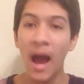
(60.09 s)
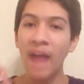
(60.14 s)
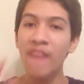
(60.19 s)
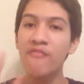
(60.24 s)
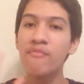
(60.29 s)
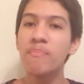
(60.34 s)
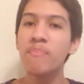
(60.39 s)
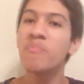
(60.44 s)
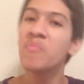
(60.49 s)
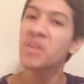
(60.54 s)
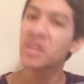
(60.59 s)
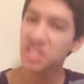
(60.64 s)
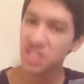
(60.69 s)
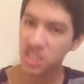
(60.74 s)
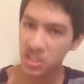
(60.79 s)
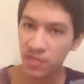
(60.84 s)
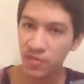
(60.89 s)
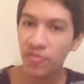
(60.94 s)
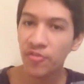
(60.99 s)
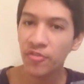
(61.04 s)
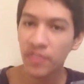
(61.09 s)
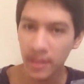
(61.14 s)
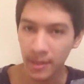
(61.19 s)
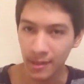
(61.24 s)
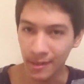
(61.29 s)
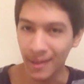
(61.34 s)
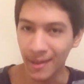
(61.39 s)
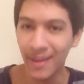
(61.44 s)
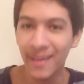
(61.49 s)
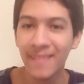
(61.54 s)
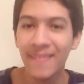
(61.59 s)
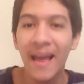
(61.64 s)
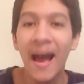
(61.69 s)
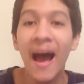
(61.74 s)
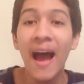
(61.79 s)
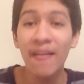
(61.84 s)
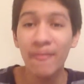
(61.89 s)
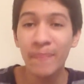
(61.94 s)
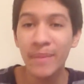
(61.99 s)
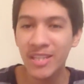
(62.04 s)
I have mixed
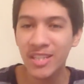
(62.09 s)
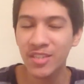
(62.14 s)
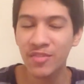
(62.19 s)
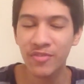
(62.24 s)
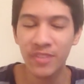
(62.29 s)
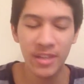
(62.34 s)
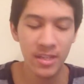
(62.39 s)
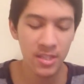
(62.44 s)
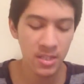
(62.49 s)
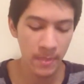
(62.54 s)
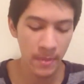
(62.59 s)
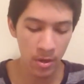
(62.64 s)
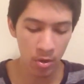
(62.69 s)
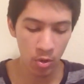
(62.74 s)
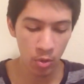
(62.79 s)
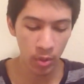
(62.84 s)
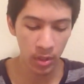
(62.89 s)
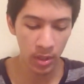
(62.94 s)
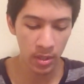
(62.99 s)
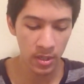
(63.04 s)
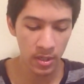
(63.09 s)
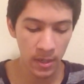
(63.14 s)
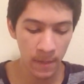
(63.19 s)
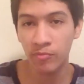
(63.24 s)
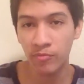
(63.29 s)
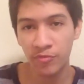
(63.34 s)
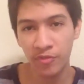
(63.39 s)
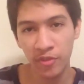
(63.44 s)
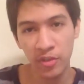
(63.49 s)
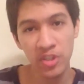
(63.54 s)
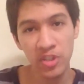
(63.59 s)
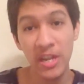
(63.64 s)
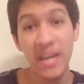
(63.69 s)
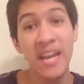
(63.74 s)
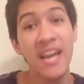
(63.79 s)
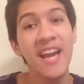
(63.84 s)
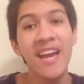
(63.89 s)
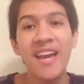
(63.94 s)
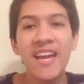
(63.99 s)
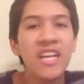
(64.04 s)
feelings about Quilladin. First, I
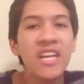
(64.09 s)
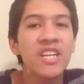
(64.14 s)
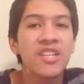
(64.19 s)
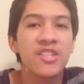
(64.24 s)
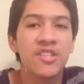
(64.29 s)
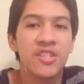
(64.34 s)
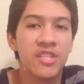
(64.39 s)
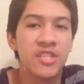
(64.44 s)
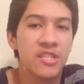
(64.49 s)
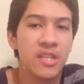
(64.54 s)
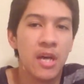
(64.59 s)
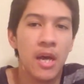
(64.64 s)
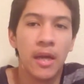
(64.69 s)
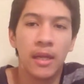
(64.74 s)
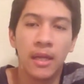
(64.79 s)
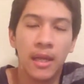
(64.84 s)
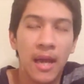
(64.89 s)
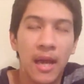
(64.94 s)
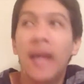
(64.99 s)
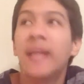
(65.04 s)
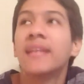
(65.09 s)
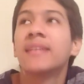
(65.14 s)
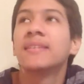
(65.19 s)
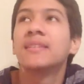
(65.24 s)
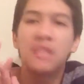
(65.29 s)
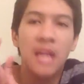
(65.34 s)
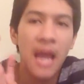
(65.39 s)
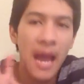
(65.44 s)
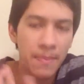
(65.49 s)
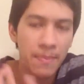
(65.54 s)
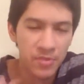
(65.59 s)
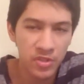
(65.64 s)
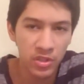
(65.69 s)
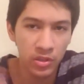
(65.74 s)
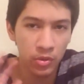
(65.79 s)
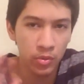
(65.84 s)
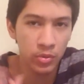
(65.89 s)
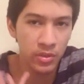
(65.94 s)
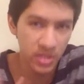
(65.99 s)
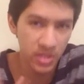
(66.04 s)
hated the design. Like, I
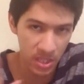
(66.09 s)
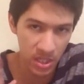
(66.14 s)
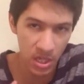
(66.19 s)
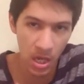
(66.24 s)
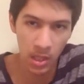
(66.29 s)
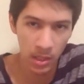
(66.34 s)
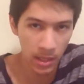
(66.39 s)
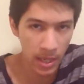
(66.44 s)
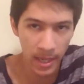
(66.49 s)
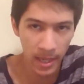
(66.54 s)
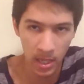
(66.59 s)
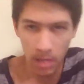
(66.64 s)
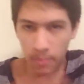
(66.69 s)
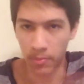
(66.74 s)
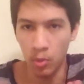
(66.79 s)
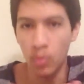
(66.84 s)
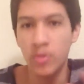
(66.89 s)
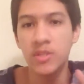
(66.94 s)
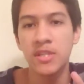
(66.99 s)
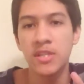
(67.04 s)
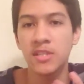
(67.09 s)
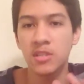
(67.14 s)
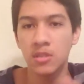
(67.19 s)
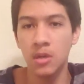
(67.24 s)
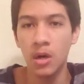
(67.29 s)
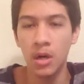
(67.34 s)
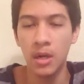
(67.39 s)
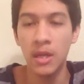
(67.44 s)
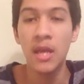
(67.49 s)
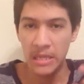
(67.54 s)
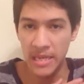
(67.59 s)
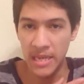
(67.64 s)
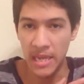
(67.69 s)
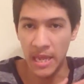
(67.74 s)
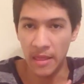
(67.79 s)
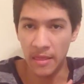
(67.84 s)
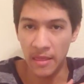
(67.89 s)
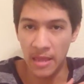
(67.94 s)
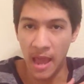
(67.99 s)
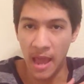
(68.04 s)
absolutely did not like it, but once I saw it
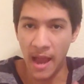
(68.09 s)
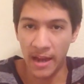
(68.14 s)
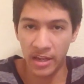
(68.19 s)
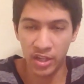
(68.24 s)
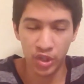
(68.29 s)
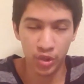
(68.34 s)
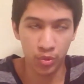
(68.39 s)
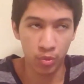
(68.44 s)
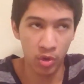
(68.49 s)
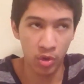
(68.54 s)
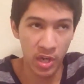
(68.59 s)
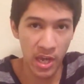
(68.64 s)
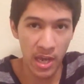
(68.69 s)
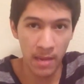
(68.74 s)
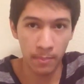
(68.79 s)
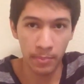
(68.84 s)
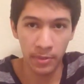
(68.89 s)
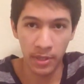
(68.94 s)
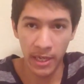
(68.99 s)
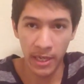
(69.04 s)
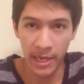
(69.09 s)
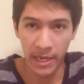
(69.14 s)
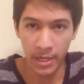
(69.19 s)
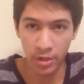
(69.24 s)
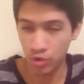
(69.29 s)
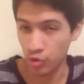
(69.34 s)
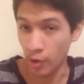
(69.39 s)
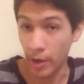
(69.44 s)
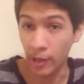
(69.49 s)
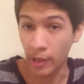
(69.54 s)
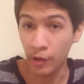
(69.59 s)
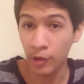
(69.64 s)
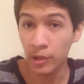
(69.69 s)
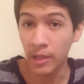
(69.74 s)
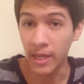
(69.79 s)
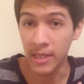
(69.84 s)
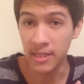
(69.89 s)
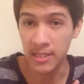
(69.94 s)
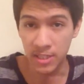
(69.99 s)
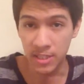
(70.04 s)
in the actual gameplay trailer,
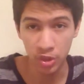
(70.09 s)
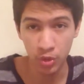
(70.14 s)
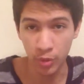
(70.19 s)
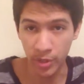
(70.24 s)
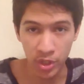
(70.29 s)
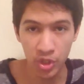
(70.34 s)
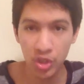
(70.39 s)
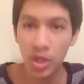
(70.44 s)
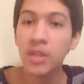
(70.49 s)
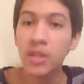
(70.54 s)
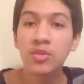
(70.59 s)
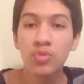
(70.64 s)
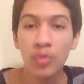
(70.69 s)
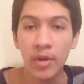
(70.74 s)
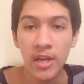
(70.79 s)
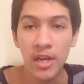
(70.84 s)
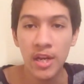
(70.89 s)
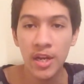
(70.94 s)
like these screenshots right